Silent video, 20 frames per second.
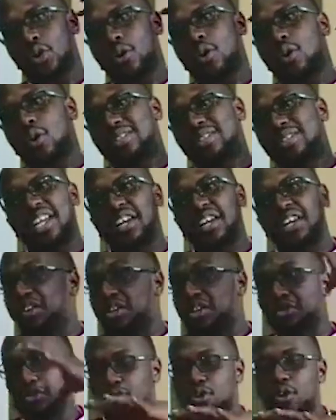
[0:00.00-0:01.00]
T V to
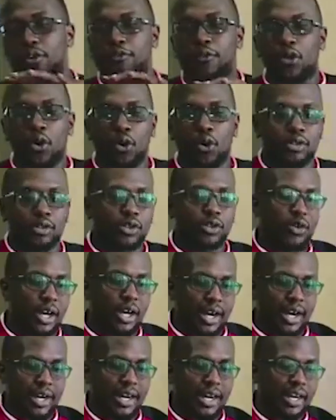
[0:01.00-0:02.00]
your phone, so you can
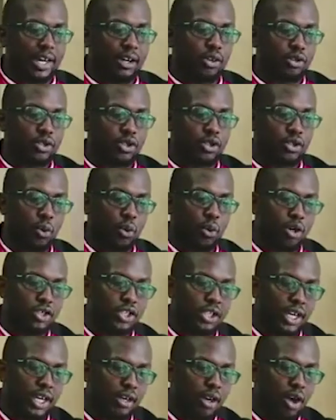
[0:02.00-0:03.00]
ideally continue watching it
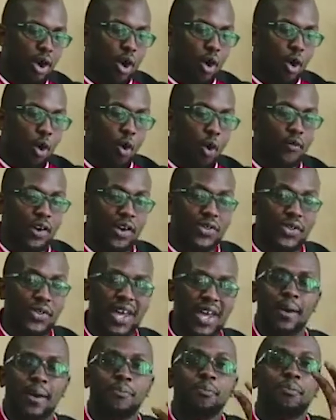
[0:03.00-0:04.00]
over there
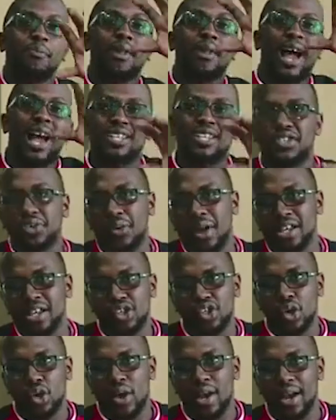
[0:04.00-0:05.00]
as you
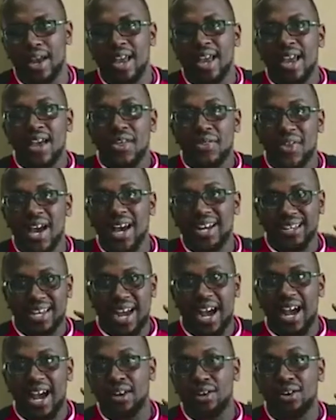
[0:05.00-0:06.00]
enjoy that
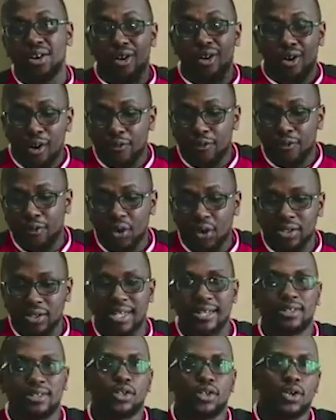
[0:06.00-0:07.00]
kind of content. So
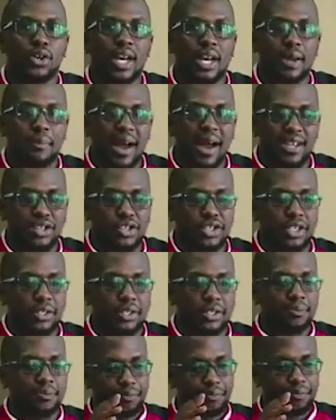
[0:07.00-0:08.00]
you can imagine,
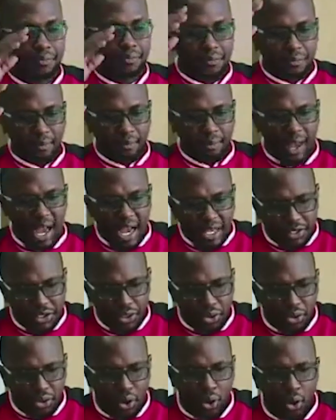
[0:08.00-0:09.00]
as you
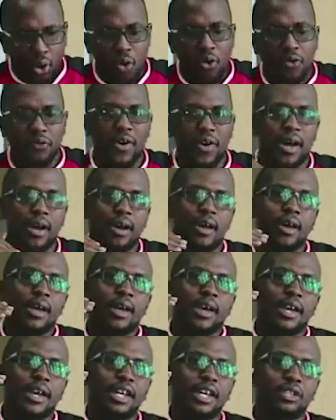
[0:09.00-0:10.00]
grow over
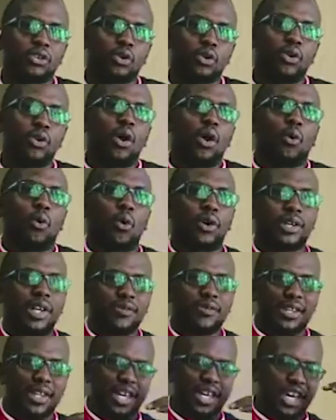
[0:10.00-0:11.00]
into whatever the
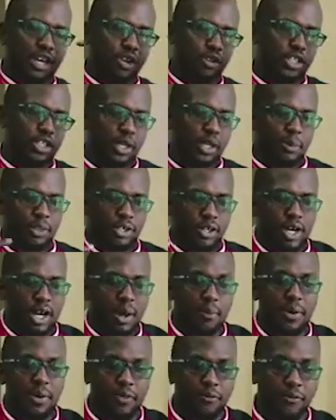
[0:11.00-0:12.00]
ecosystem is going to bring
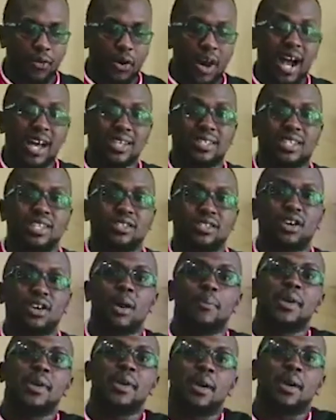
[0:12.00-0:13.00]
for us, it's going to be an
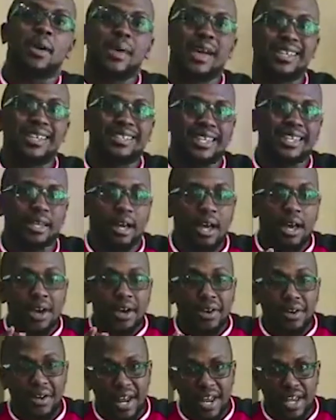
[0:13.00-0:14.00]
amazing
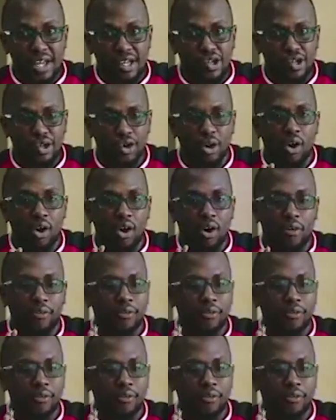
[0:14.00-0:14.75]
range of